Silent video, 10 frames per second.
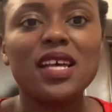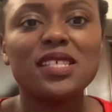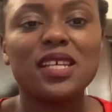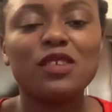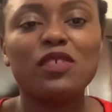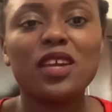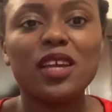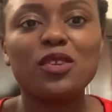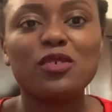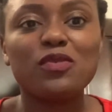
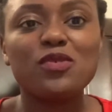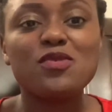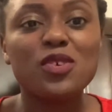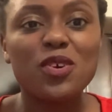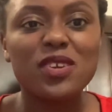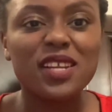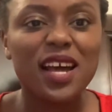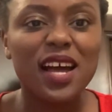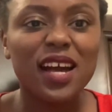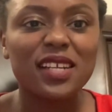certificate of good
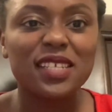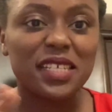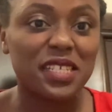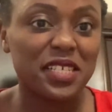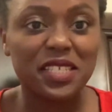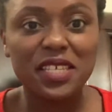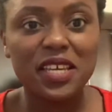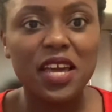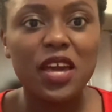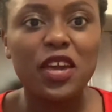conduct, etc.
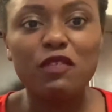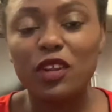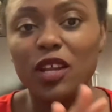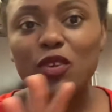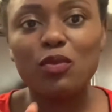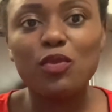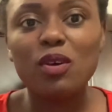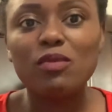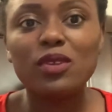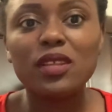If you want to know more
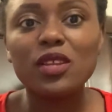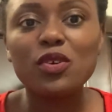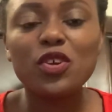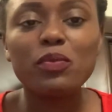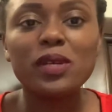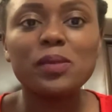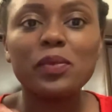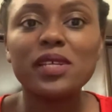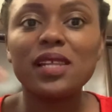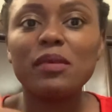about the documents,
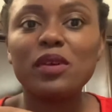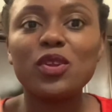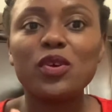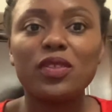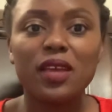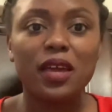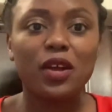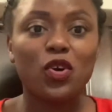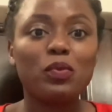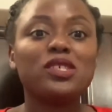please let me know in the
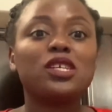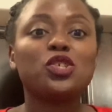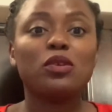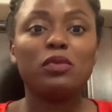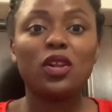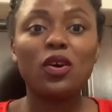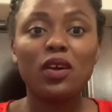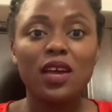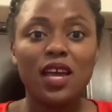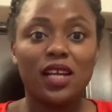comment section below
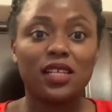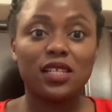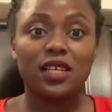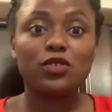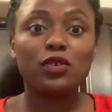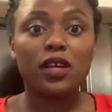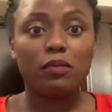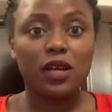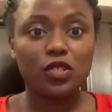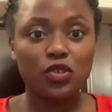and I'll try to get
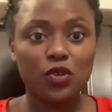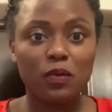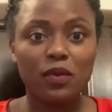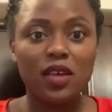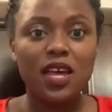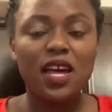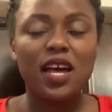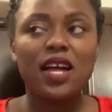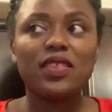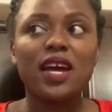back to you.
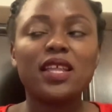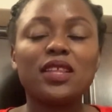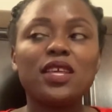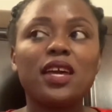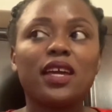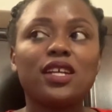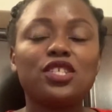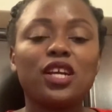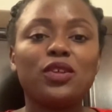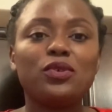And the other thing I can
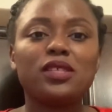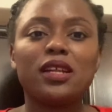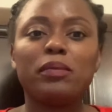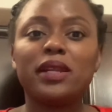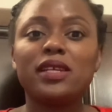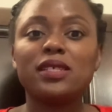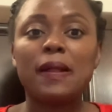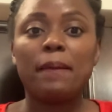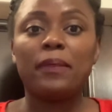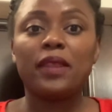tell you is that please
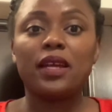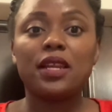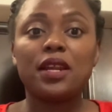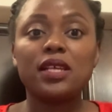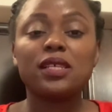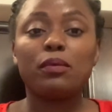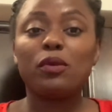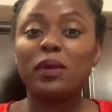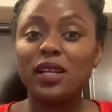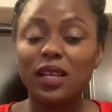dress
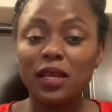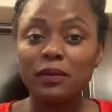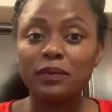appropriately,